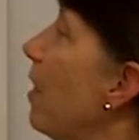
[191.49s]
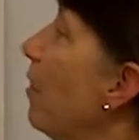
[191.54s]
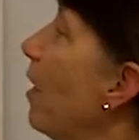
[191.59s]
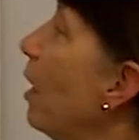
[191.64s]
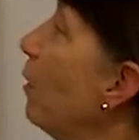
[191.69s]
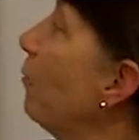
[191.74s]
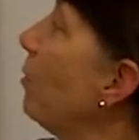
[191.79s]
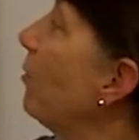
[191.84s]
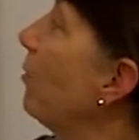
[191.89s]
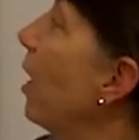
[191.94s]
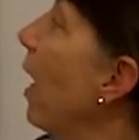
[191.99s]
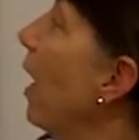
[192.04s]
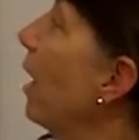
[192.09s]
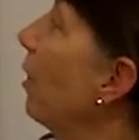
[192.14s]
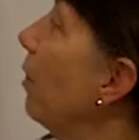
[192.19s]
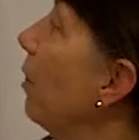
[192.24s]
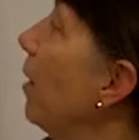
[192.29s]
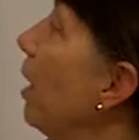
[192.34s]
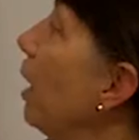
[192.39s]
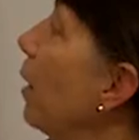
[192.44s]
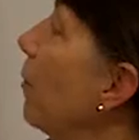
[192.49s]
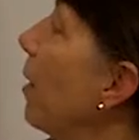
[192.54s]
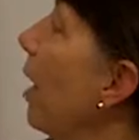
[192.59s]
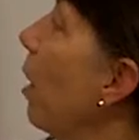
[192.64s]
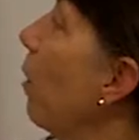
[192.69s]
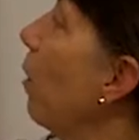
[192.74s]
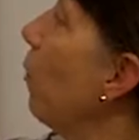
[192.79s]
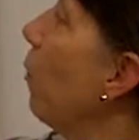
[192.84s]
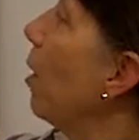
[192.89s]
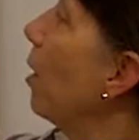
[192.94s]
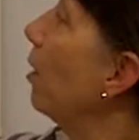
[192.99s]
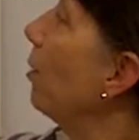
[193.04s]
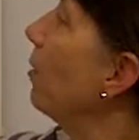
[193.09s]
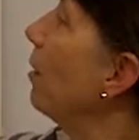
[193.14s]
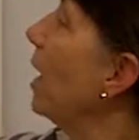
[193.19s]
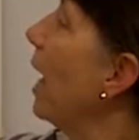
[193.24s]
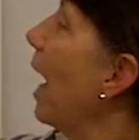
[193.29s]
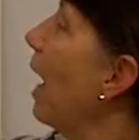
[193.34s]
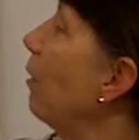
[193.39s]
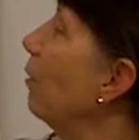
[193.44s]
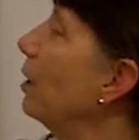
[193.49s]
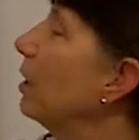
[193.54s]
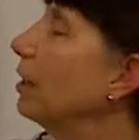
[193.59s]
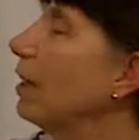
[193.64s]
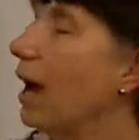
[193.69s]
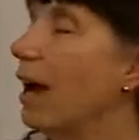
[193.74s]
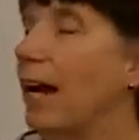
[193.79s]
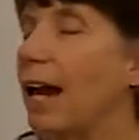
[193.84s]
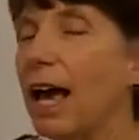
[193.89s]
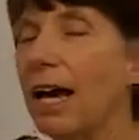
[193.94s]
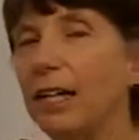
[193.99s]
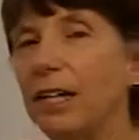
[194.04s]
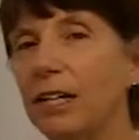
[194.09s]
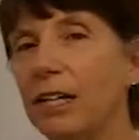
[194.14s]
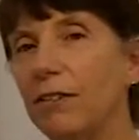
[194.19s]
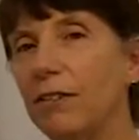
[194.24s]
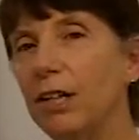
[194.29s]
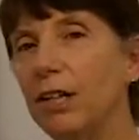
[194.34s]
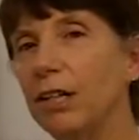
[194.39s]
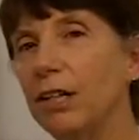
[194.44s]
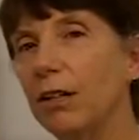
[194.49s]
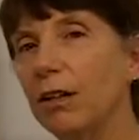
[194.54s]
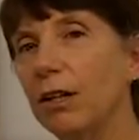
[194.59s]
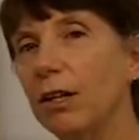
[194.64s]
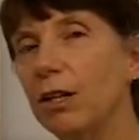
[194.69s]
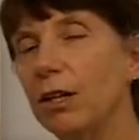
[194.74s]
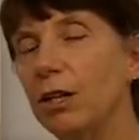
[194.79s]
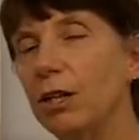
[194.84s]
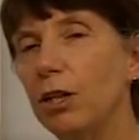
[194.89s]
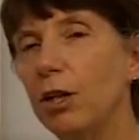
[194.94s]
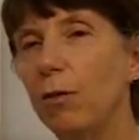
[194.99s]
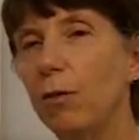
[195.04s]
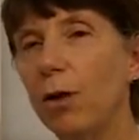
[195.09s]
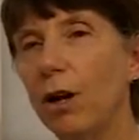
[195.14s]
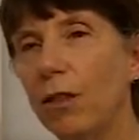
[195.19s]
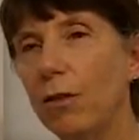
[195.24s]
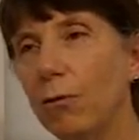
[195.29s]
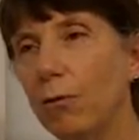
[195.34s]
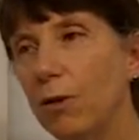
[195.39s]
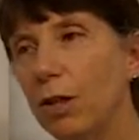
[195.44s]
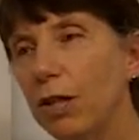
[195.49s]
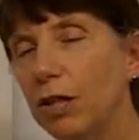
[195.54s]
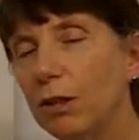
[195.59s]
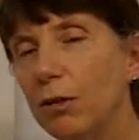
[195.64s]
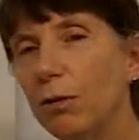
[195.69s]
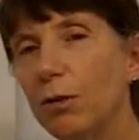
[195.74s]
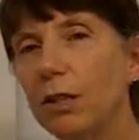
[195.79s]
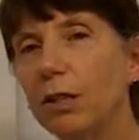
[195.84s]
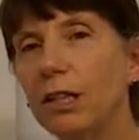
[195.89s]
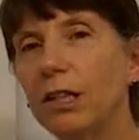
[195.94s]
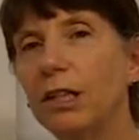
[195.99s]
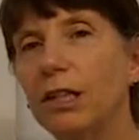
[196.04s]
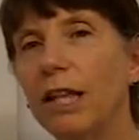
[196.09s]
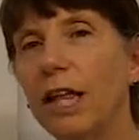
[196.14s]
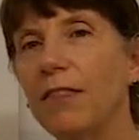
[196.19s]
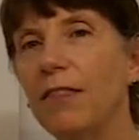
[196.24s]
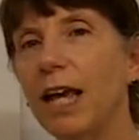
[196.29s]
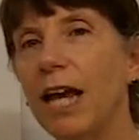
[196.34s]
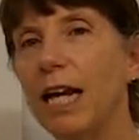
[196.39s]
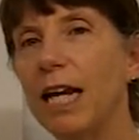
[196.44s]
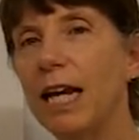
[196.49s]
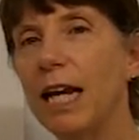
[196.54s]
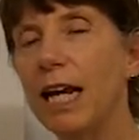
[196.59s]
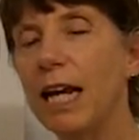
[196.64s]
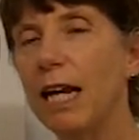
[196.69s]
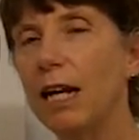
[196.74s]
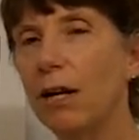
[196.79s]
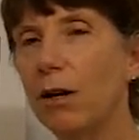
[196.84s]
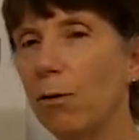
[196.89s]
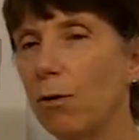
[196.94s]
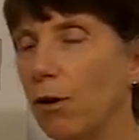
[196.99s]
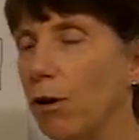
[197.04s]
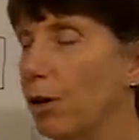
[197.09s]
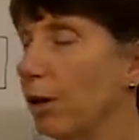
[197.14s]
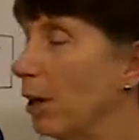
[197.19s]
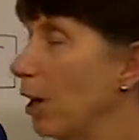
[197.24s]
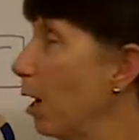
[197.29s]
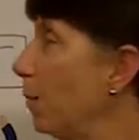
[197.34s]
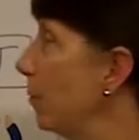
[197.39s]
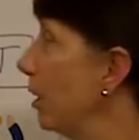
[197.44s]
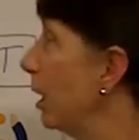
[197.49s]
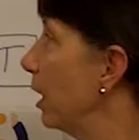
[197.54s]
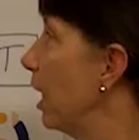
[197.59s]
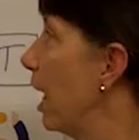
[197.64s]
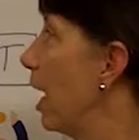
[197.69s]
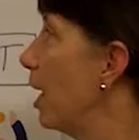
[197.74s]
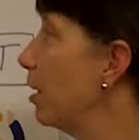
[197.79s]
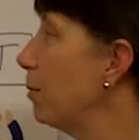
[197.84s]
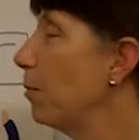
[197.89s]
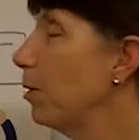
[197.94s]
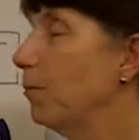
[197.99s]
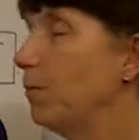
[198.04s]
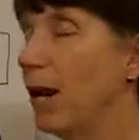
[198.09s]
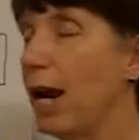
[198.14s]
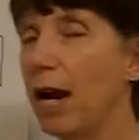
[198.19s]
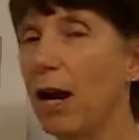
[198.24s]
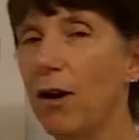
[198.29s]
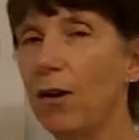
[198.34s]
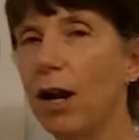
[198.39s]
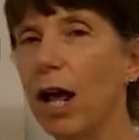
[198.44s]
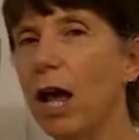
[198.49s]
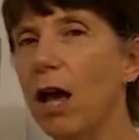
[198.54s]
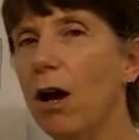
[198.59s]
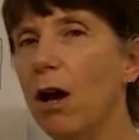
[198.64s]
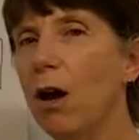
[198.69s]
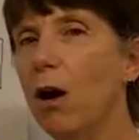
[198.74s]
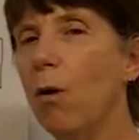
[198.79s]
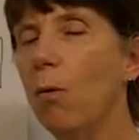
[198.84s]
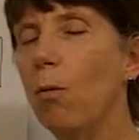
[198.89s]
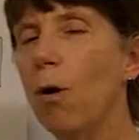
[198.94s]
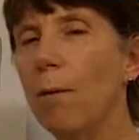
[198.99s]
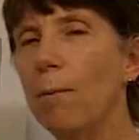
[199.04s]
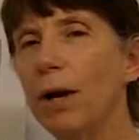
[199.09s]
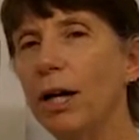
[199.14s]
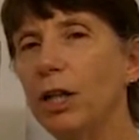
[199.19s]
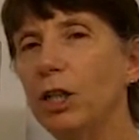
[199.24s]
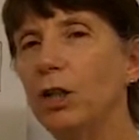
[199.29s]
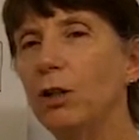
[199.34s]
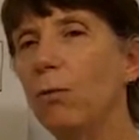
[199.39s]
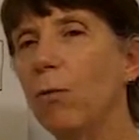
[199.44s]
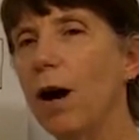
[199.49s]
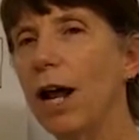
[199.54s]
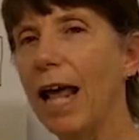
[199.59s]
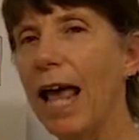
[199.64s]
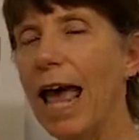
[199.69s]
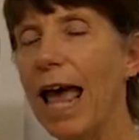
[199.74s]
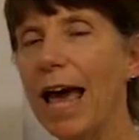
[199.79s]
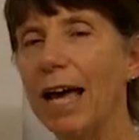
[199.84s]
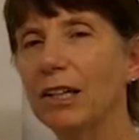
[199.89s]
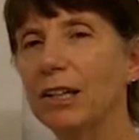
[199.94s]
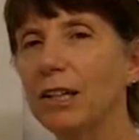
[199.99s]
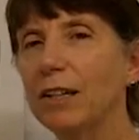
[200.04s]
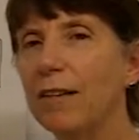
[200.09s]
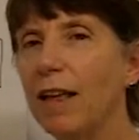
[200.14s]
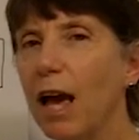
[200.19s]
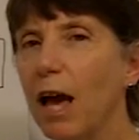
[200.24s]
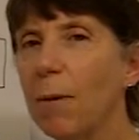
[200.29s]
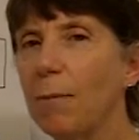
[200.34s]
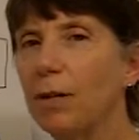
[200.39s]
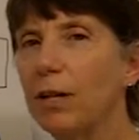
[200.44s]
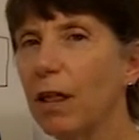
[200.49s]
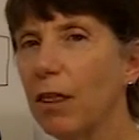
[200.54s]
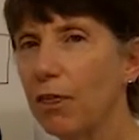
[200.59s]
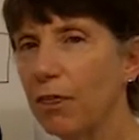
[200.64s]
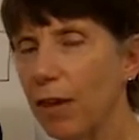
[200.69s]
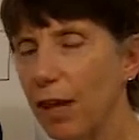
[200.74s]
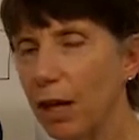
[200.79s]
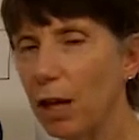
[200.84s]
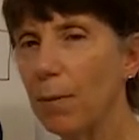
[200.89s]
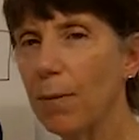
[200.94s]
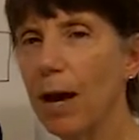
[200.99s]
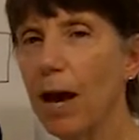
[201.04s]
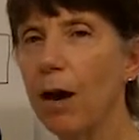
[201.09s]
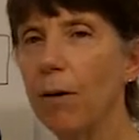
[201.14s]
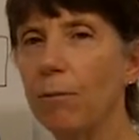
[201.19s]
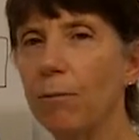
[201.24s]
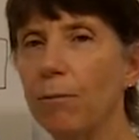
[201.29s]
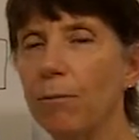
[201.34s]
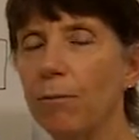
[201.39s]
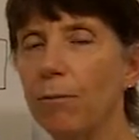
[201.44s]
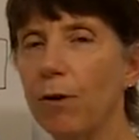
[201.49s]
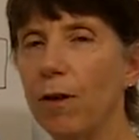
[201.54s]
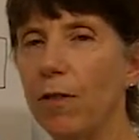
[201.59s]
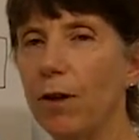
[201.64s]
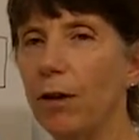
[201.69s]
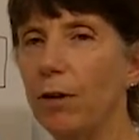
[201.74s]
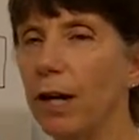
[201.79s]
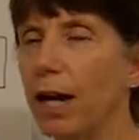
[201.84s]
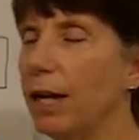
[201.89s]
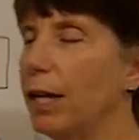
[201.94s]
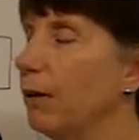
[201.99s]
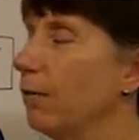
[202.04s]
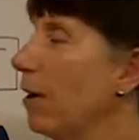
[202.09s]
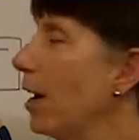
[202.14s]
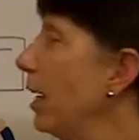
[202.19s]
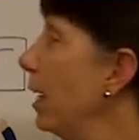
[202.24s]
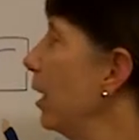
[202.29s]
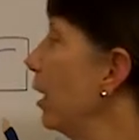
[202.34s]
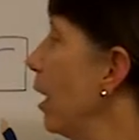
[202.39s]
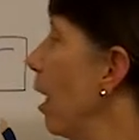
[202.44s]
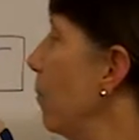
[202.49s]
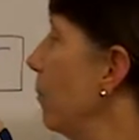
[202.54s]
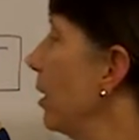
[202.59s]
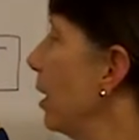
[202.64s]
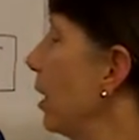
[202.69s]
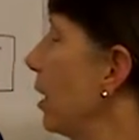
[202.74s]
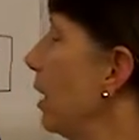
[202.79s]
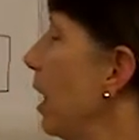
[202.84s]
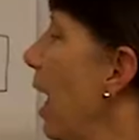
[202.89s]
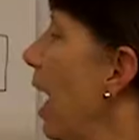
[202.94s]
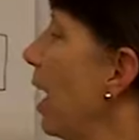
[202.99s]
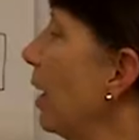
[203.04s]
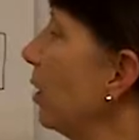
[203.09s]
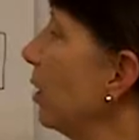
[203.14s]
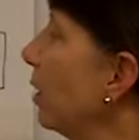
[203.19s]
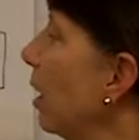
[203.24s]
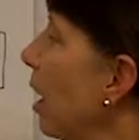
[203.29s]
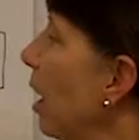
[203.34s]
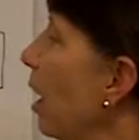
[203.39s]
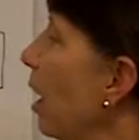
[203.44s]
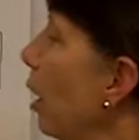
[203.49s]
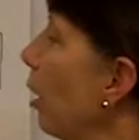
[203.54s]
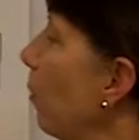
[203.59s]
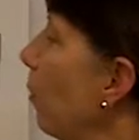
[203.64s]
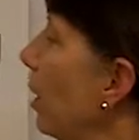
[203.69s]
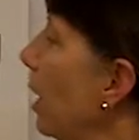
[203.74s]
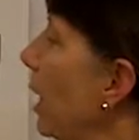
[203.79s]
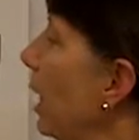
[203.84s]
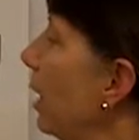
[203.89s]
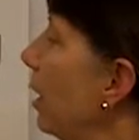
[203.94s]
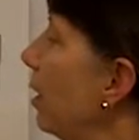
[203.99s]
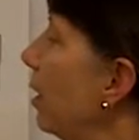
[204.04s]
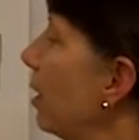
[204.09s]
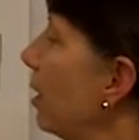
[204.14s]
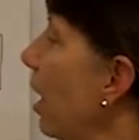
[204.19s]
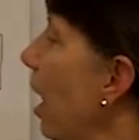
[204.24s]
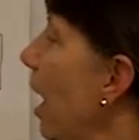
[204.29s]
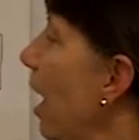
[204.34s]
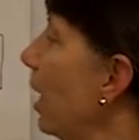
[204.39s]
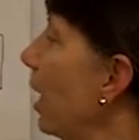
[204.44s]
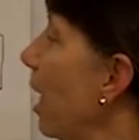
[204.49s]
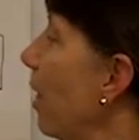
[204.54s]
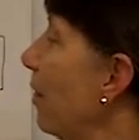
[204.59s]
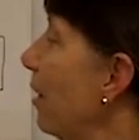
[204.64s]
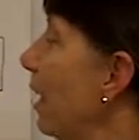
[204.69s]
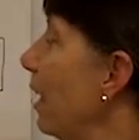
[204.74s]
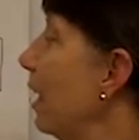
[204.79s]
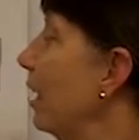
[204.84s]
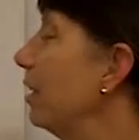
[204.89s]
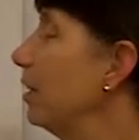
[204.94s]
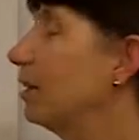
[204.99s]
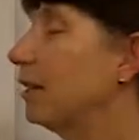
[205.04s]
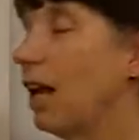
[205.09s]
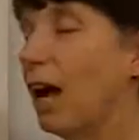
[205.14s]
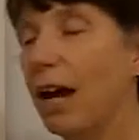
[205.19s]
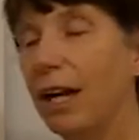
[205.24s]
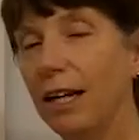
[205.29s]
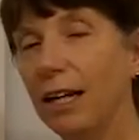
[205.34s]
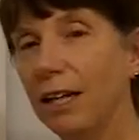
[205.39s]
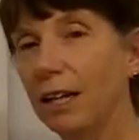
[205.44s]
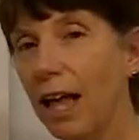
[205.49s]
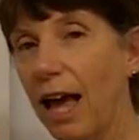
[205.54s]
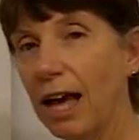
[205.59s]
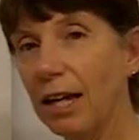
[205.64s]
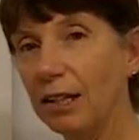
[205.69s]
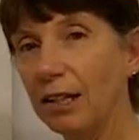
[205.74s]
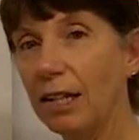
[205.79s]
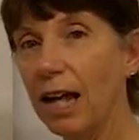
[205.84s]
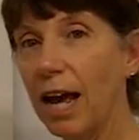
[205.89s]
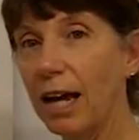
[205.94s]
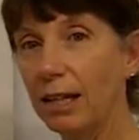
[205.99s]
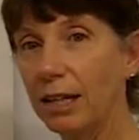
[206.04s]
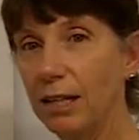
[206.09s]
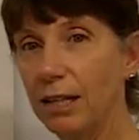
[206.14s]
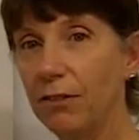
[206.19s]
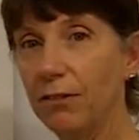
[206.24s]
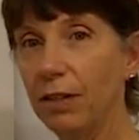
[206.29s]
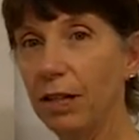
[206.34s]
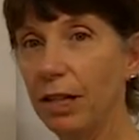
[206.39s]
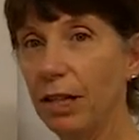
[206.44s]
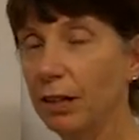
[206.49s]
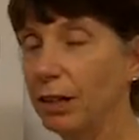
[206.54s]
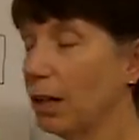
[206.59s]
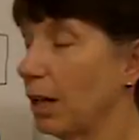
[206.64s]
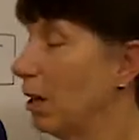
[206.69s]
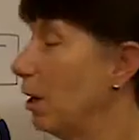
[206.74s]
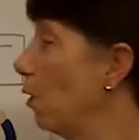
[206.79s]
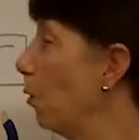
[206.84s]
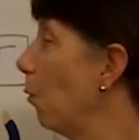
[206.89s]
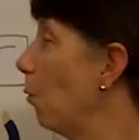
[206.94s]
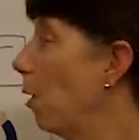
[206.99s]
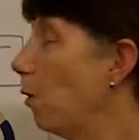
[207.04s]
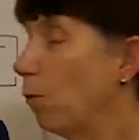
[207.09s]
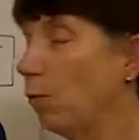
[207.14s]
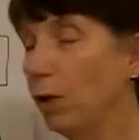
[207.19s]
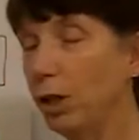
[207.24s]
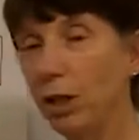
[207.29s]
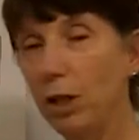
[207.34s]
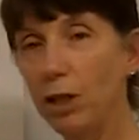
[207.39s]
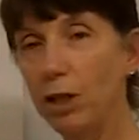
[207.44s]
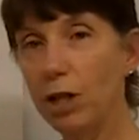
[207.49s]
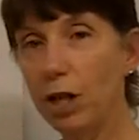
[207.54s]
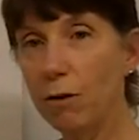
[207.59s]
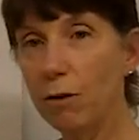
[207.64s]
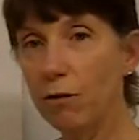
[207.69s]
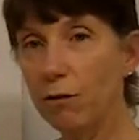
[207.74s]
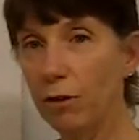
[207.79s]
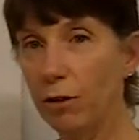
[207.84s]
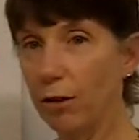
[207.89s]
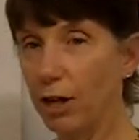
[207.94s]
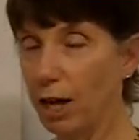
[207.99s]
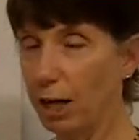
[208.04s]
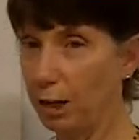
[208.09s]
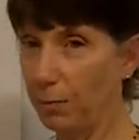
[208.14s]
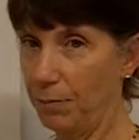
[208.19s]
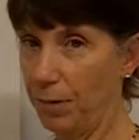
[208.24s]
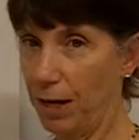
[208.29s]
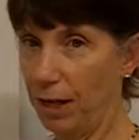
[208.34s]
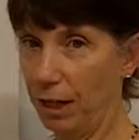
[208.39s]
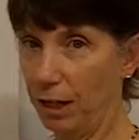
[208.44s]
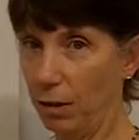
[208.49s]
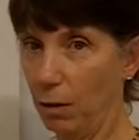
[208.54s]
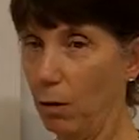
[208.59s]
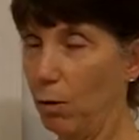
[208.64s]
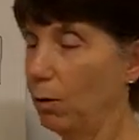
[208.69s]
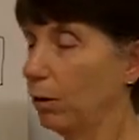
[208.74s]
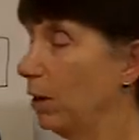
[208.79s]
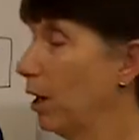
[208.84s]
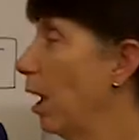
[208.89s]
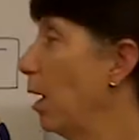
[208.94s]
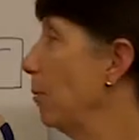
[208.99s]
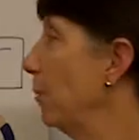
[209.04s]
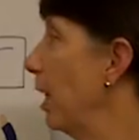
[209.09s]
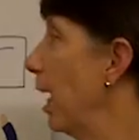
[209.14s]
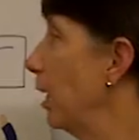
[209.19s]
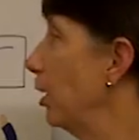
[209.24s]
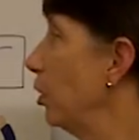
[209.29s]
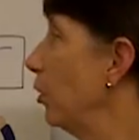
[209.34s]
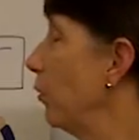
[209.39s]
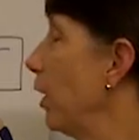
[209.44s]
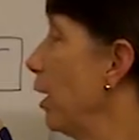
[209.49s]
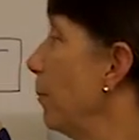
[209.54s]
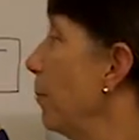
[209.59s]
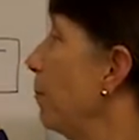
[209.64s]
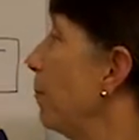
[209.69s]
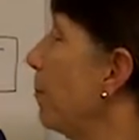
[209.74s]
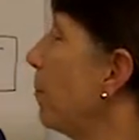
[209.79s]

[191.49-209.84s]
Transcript: Then we've got to think about what are the outside activities they're going to do. What are the resources that they need in order to come to class prepared? What might you want to ask them to think about when they're getting ready to come to class? And we need to design the inside class activities. What will you do if you're not spending the whole time lecturing?